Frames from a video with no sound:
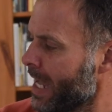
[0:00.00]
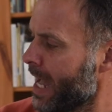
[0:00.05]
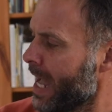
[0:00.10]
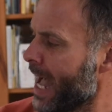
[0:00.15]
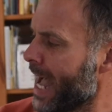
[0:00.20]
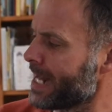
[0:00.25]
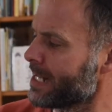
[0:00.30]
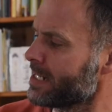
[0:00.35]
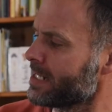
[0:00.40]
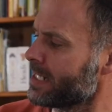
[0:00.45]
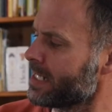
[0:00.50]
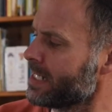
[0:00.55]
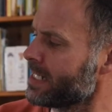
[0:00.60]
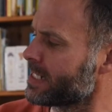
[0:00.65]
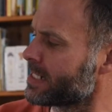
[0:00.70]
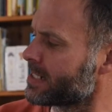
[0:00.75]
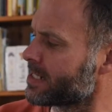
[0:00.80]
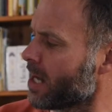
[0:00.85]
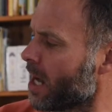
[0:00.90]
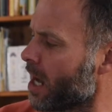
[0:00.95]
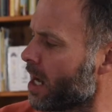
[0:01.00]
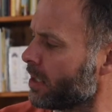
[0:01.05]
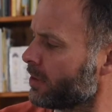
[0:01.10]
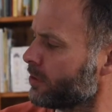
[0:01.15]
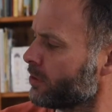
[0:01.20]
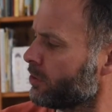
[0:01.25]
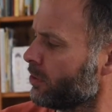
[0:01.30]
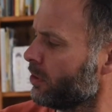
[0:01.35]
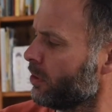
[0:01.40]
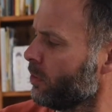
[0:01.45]
Hadn't he
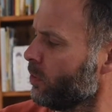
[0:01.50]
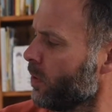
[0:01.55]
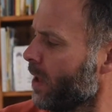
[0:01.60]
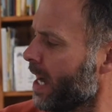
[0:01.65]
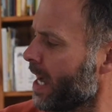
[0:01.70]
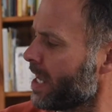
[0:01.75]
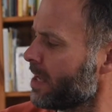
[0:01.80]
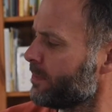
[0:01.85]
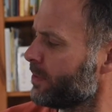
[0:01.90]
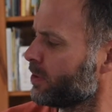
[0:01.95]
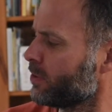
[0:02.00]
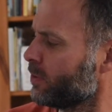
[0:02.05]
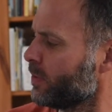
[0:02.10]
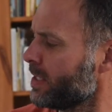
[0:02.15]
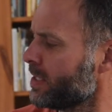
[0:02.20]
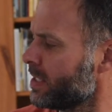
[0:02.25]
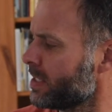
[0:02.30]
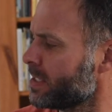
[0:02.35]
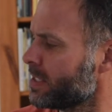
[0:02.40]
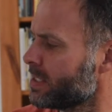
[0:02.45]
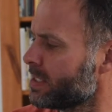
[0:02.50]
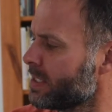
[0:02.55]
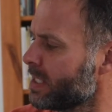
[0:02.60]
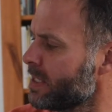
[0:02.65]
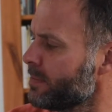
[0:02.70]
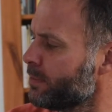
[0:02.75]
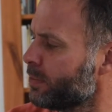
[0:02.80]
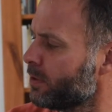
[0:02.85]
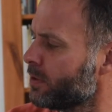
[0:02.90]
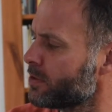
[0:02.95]
danced on a wire between the
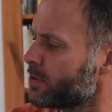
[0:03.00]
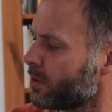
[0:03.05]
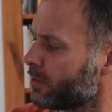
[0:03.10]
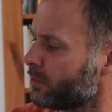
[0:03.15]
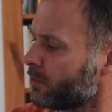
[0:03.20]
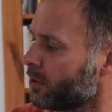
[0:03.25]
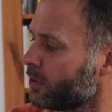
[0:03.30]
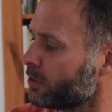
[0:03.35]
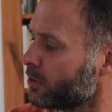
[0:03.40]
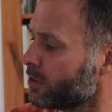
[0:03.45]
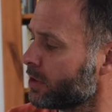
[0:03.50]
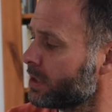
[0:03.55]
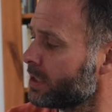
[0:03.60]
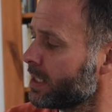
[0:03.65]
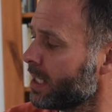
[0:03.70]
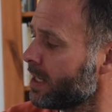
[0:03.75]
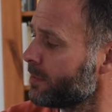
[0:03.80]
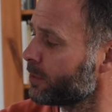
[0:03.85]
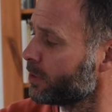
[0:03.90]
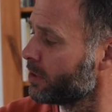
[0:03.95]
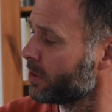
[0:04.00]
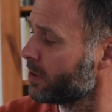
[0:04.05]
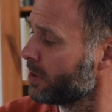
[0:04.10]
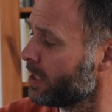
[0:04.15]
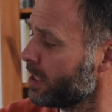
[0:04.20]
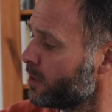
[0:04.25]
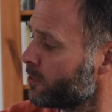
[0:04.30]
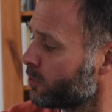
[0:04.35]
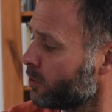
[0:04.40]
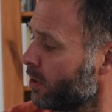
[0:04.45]
steeples of Notre Dame
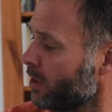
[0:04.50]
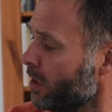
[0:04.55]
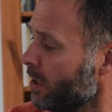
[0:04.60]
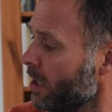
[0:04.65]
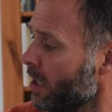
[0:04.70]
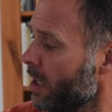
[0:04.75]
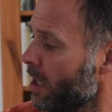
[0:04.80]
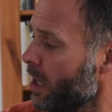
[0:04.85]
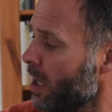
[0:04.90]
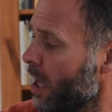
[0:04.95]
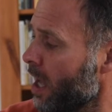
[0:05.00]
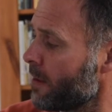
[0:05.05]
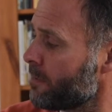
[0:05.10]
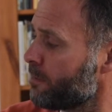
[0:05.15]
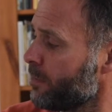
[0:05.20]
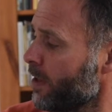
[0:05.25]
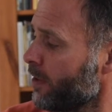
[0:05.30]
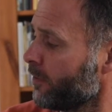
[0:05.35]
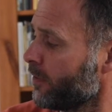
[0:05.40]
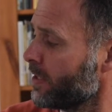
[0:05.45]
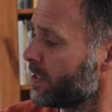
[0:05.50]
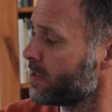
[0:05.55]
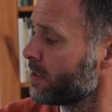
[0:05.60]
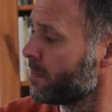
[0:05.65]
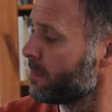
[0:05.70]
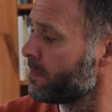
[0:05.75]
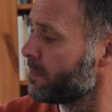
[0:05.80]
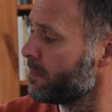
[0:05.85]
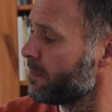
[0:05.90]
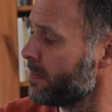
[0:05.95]
Cathedral above his
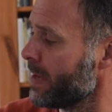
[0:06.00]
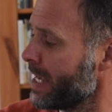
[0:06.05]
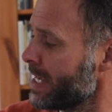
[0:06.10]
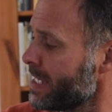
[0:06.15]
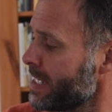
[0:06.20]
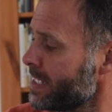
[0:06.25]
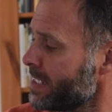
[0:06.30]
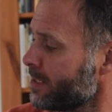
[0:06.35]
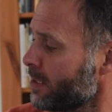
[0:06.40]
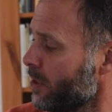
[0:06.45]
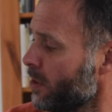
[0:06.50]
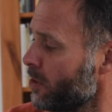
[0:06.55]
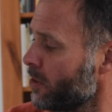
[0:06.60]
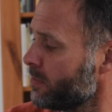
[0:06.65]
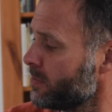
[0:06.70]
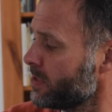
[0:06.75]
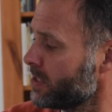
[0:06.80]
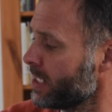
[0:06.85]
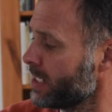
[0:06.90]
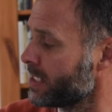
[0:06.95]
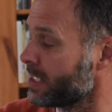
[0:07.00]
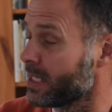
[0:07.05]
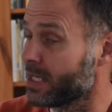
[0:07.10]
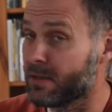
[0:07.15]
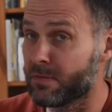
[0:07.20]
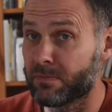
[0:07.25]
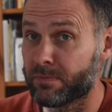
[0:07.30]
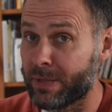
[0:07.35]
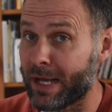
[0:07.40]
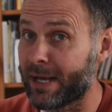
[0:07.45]
amazed home
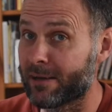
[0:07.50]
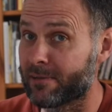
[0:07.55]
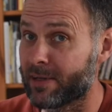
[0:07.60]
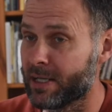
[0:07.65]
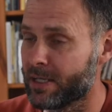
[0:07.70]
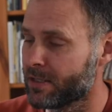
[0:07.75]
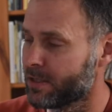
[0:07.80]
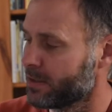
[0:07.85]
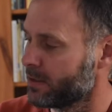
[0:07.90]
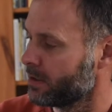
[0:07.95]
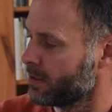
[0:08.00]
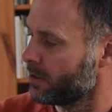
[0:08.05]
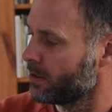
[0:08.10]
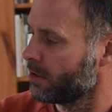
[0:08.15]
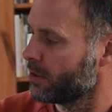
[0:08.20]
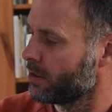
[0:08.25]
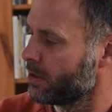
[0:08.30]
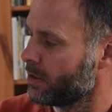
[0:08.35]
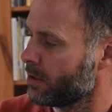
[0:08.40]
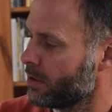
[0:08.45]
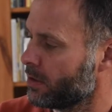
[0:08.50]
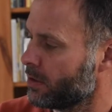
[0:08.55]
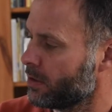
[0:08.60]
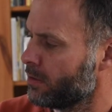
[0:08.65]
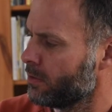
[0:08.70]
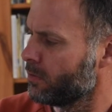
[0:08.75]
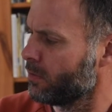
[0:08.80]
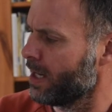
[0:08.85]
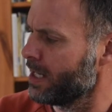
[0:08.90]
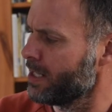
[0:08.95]
city, Paris?
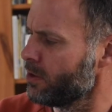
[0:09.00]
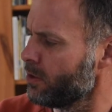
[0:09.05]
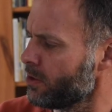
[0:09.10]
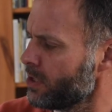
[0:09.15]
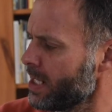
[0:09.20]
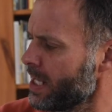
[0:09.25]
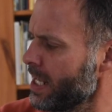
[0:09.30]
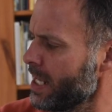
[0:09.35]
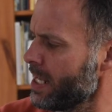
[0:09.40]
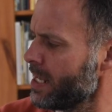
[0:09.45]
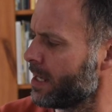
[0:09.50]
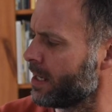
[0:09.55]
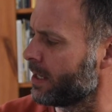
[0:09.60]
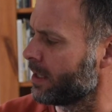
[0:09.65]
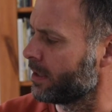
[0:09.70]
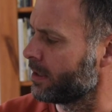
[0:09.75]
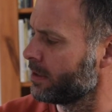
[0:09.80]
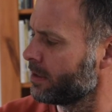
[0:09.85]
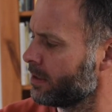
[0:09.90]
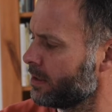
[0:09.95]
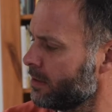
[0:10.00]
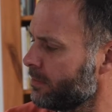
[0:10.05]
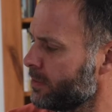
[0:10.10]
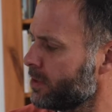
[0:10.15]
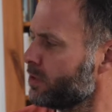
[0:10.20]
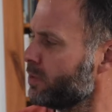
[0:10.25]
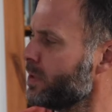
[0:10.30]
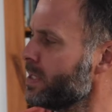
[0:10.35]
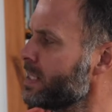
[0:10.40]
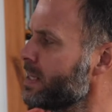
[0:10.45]
Why not here,
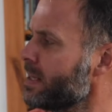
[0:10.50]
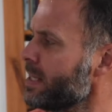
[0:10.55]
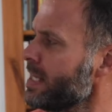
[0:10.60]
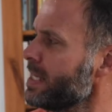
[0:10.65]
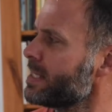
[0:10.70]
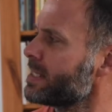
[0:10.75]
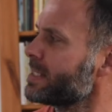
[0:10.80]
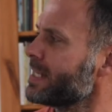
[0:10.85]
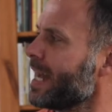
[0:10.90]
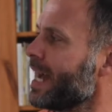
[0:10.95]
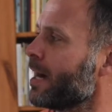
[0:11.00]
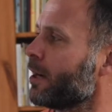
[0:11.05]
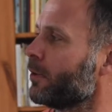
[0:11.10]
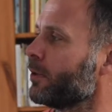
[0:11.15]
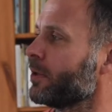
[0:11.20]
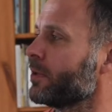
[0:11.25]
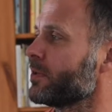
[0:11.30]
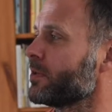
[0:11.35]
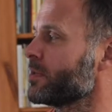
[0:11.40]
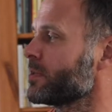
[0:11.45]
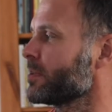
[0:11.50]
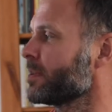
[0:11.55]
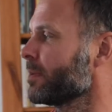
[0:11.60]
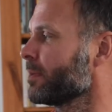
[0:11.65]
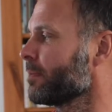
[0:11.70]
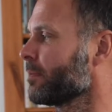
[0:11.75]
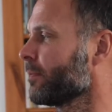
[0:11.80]
between these towers?